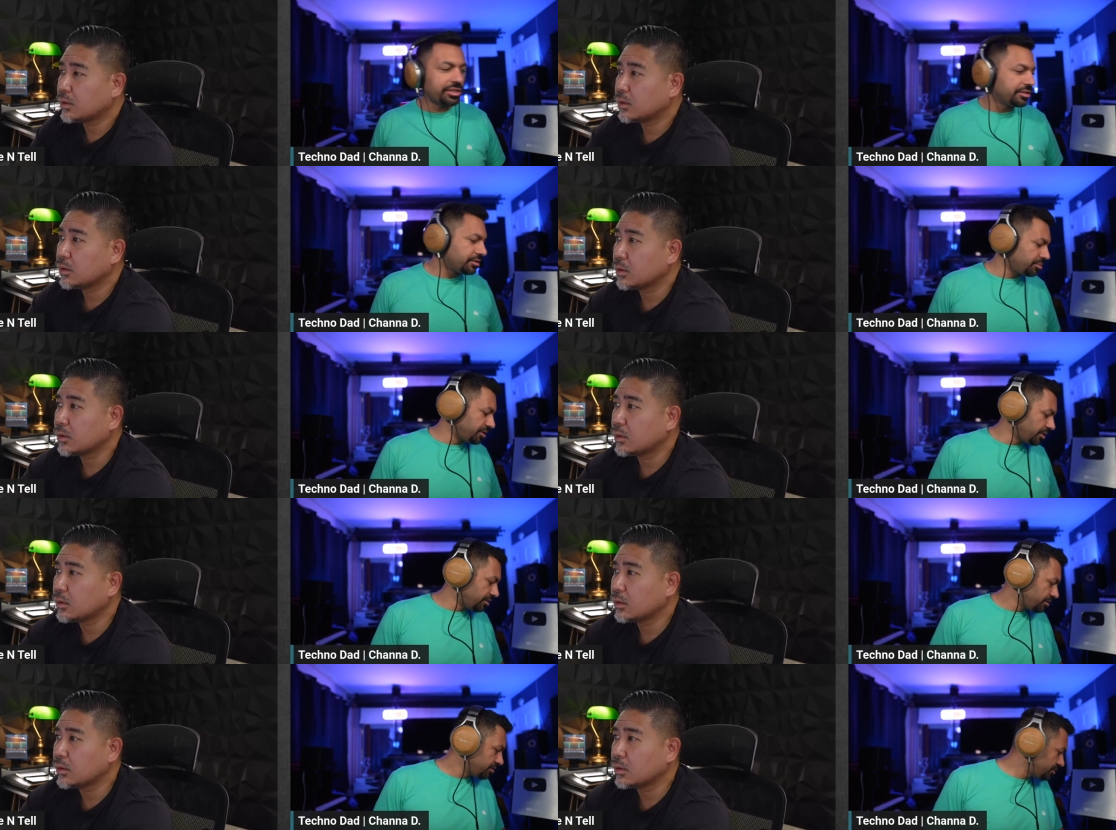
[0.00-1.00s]
Speaker 1: It's upstairs.
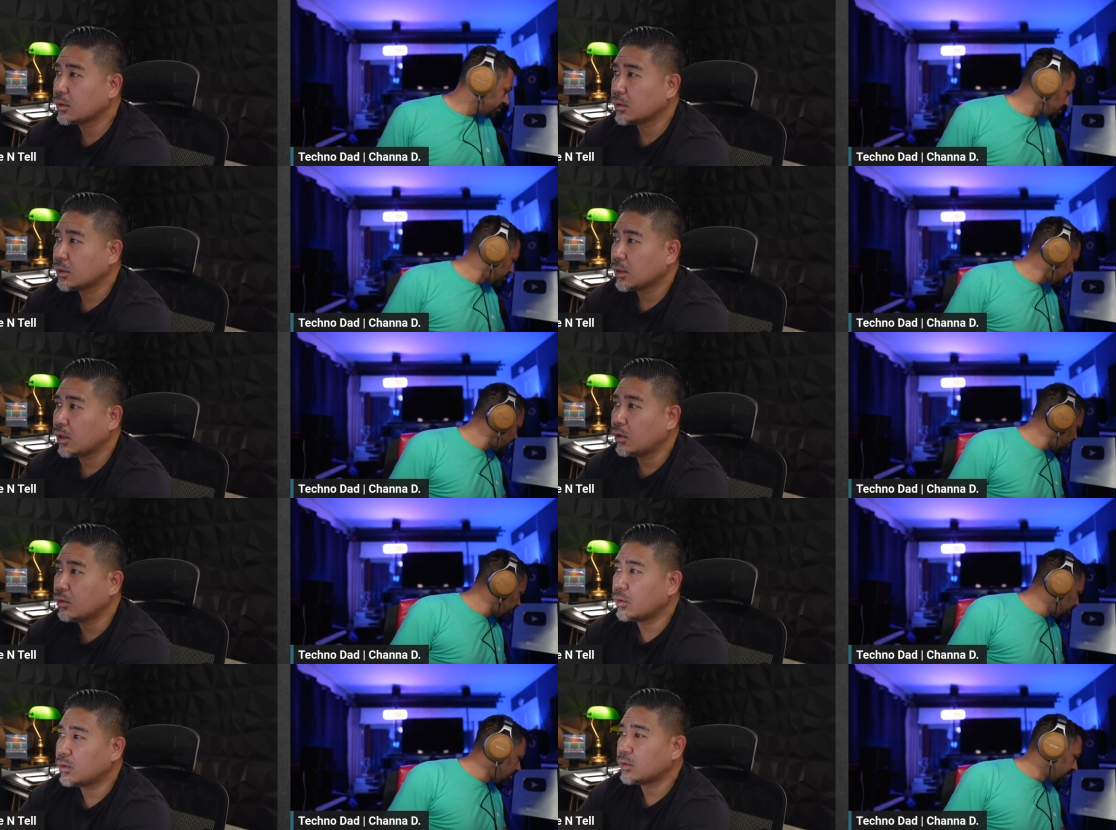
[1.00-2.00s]
Oh,
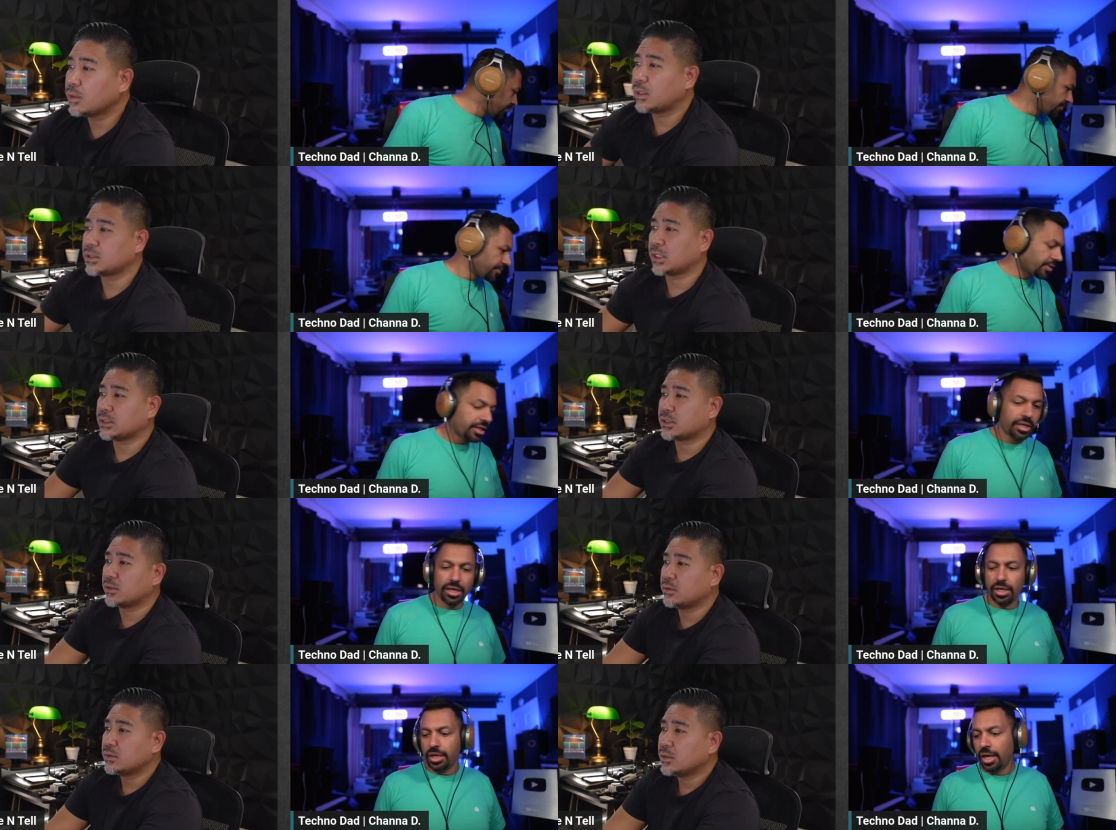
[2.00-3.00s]
hold on a second.
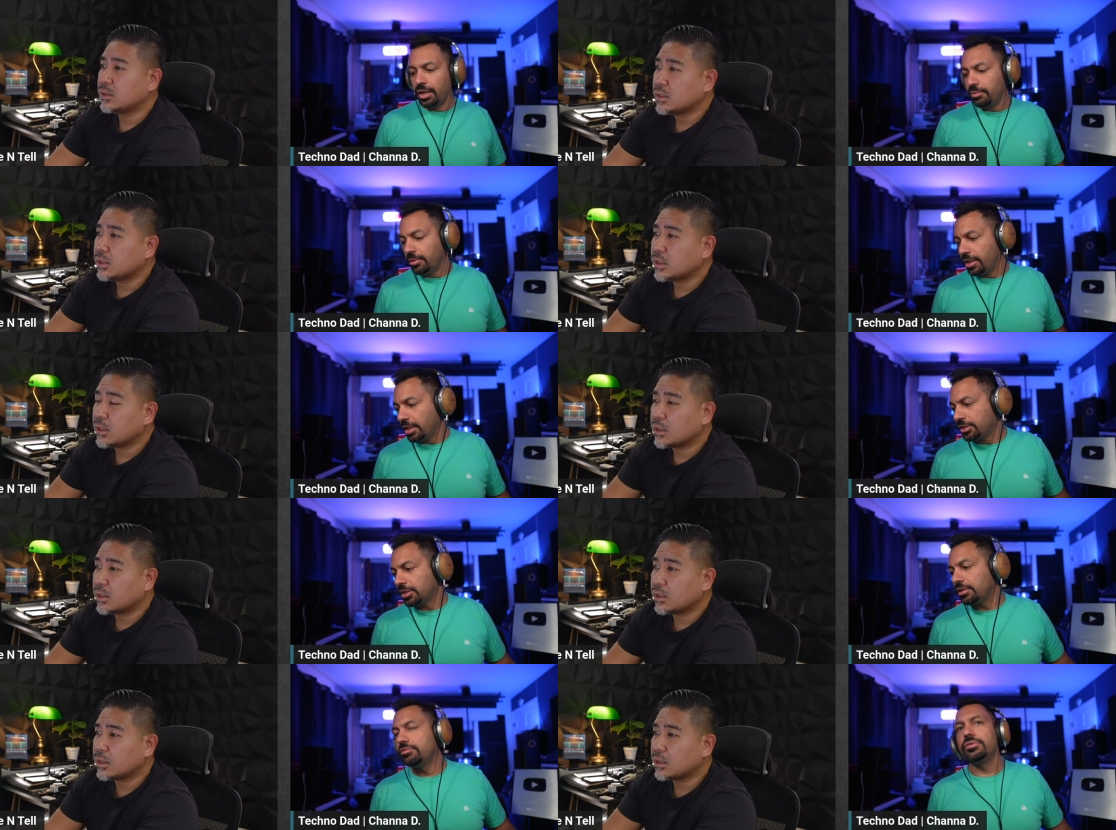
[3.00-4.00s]
So, I, wait, I shot
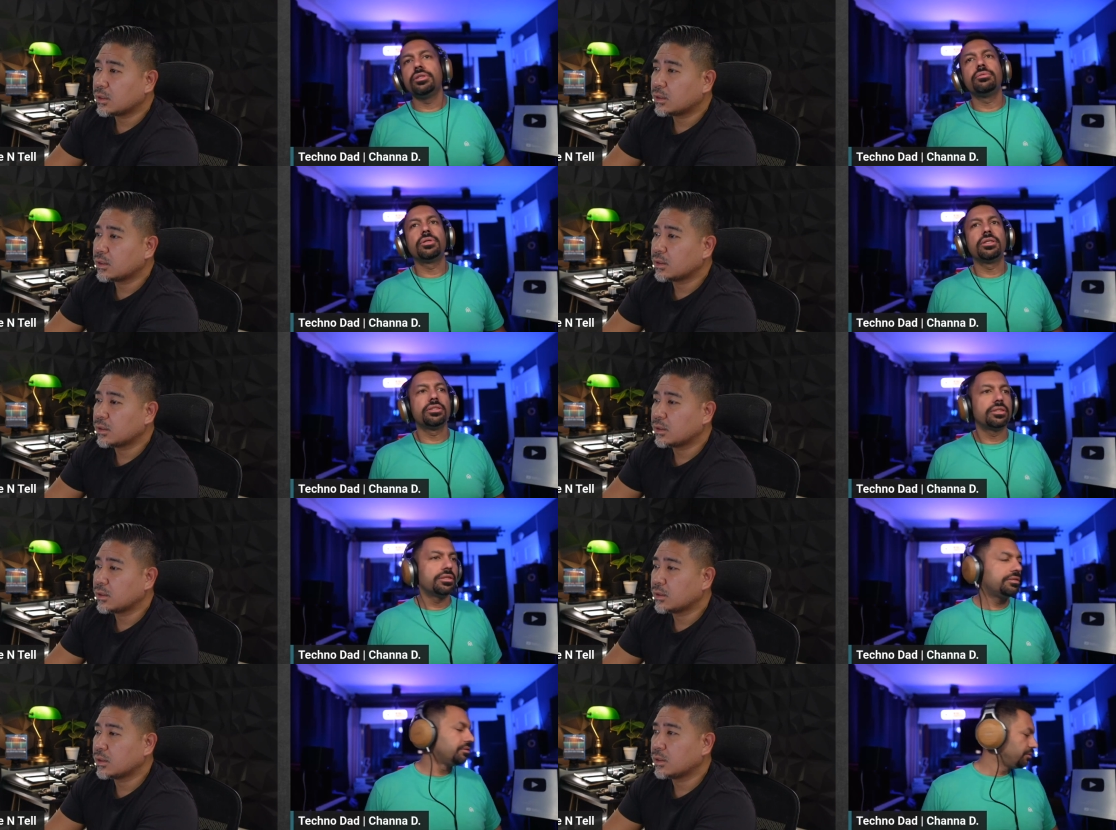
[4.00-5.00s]
a vid. Where does it go?